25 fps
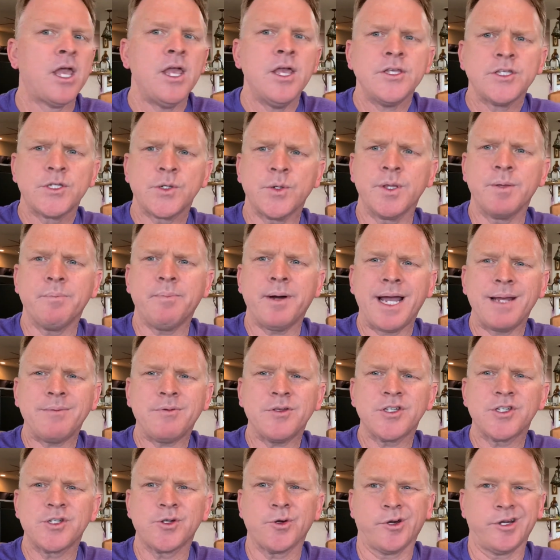So in the
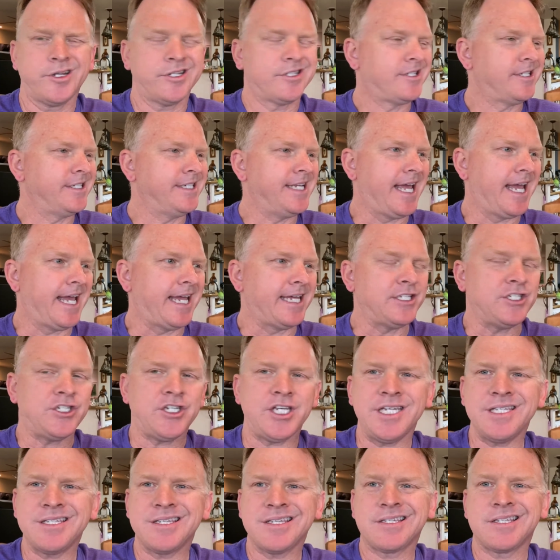Bible story today,
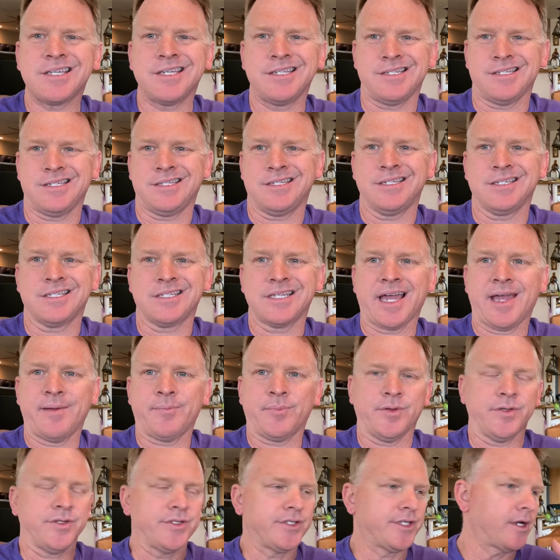Jesus and his
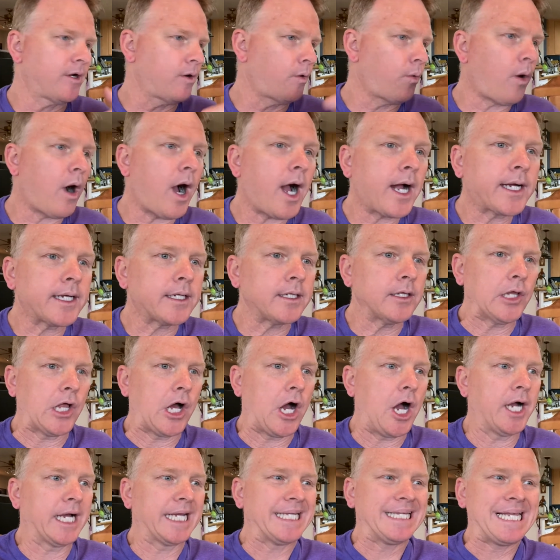disciples, they're walking
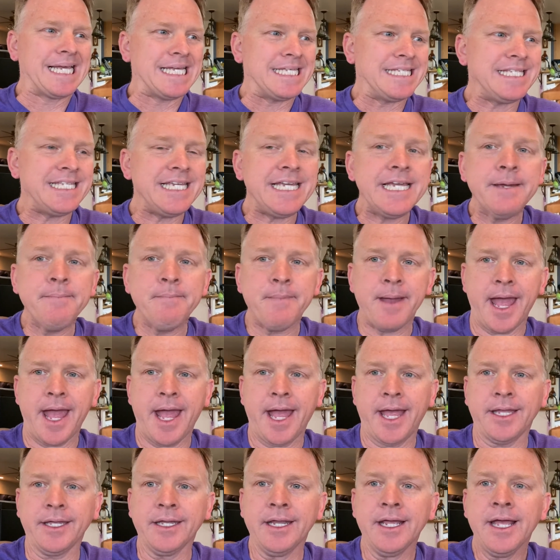along and they see a
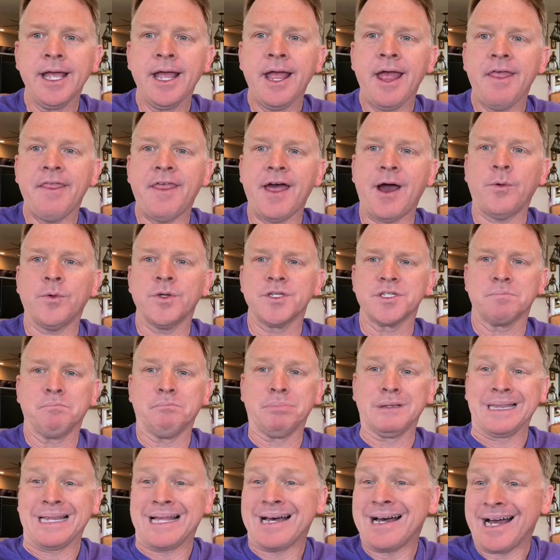man that was
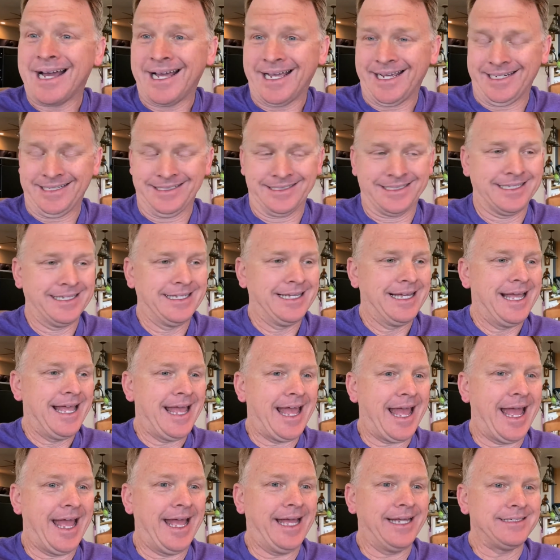blind.
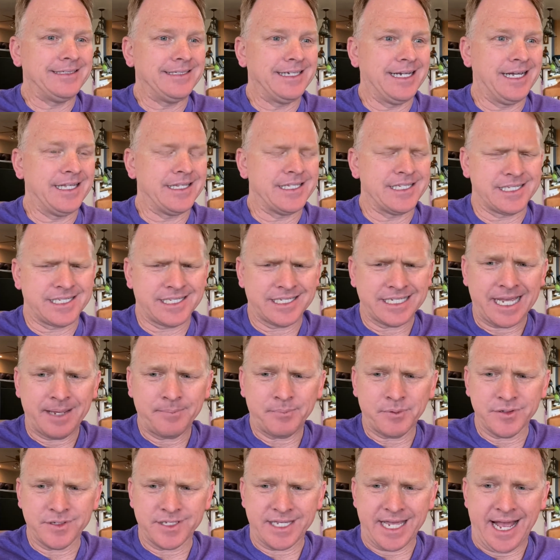And the
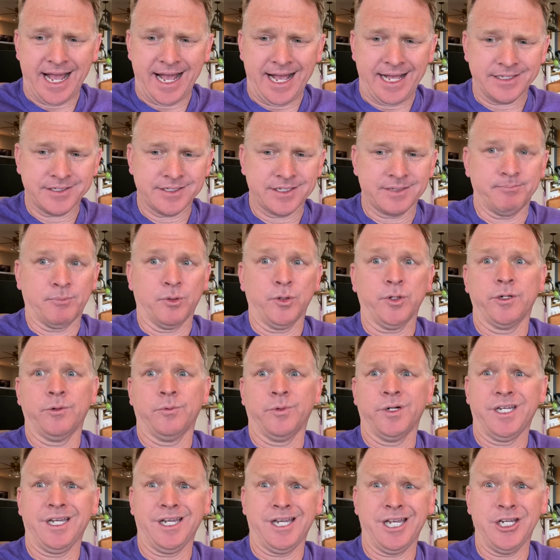disciples ask, boy,
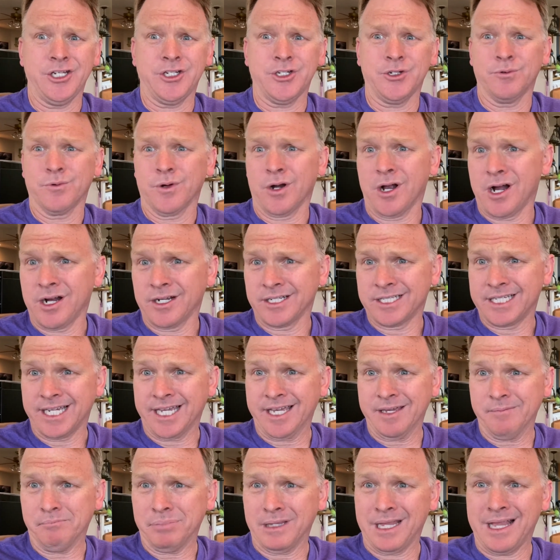what did he do wrong to
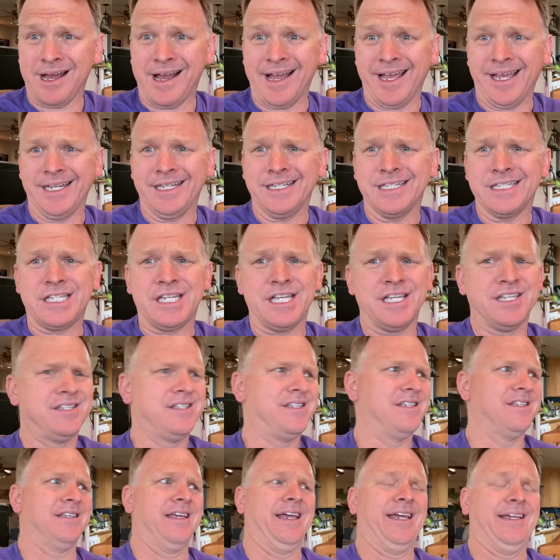get blind? And
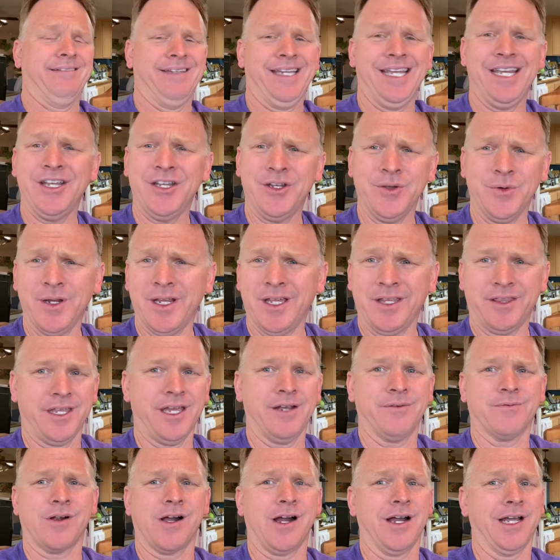Jesus is like, he didn't do
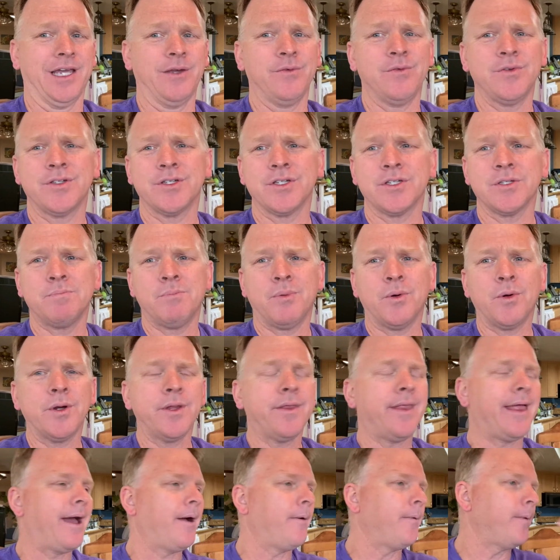anything wrong. He was just born
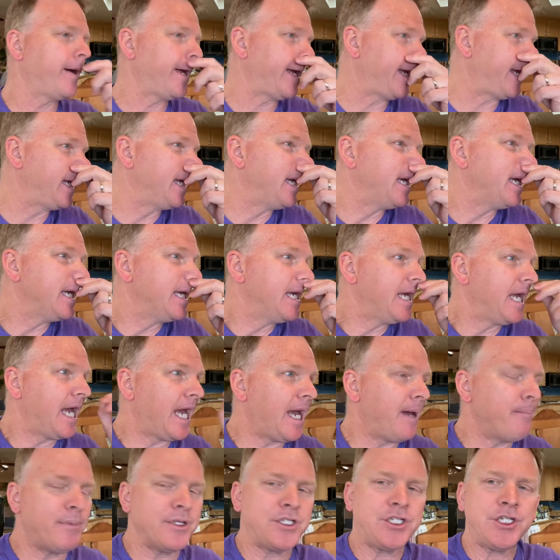that way.
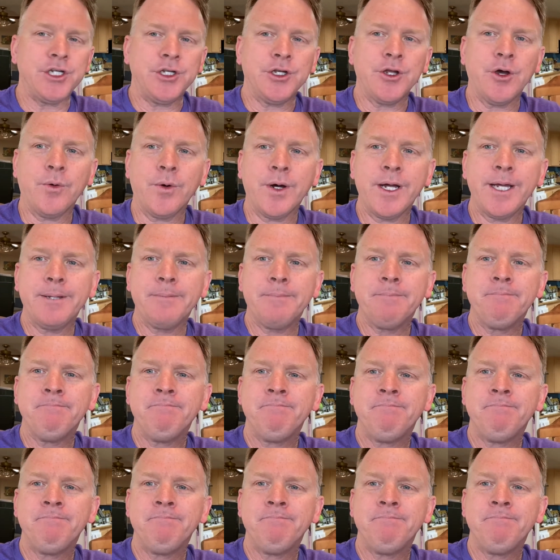But you know what?